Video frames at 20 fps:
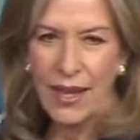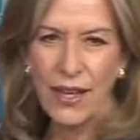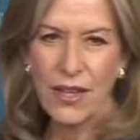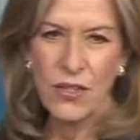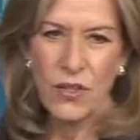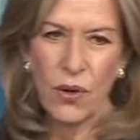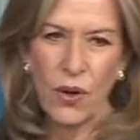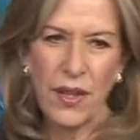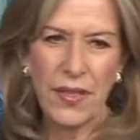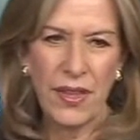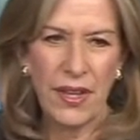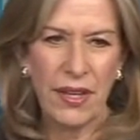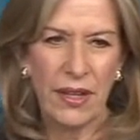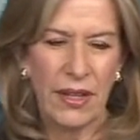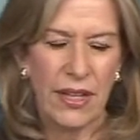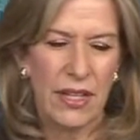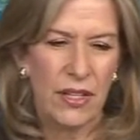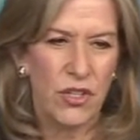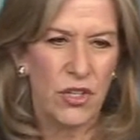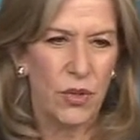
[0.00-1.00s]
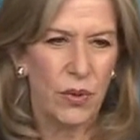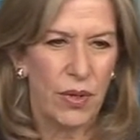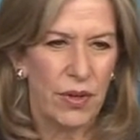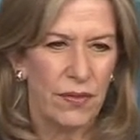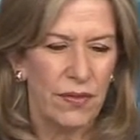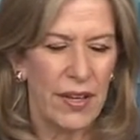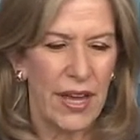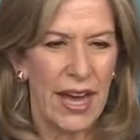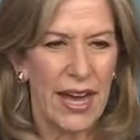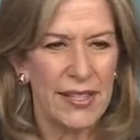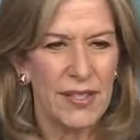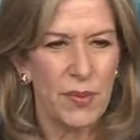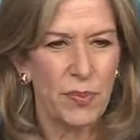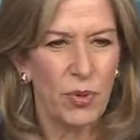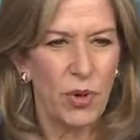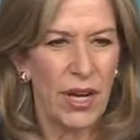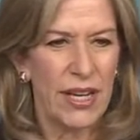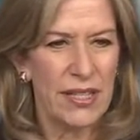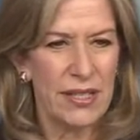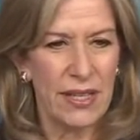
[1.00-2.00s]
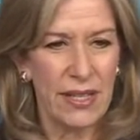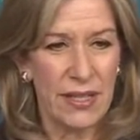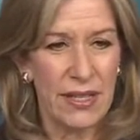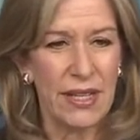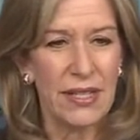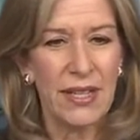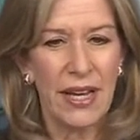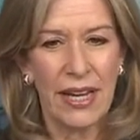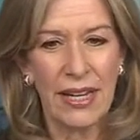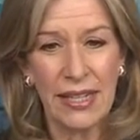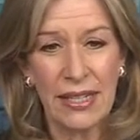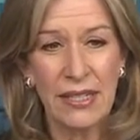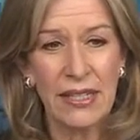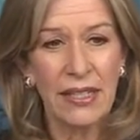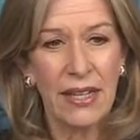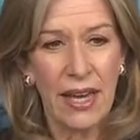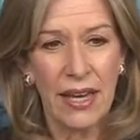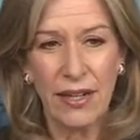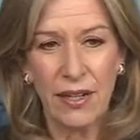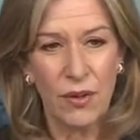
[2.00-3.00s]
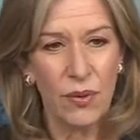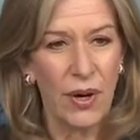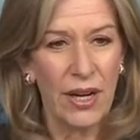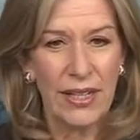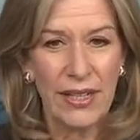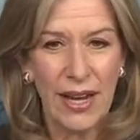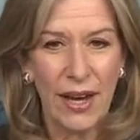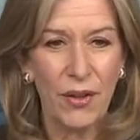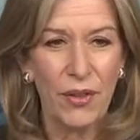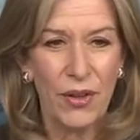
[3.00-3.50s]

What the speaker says: So on the issue of gas prices, as I indicated right now,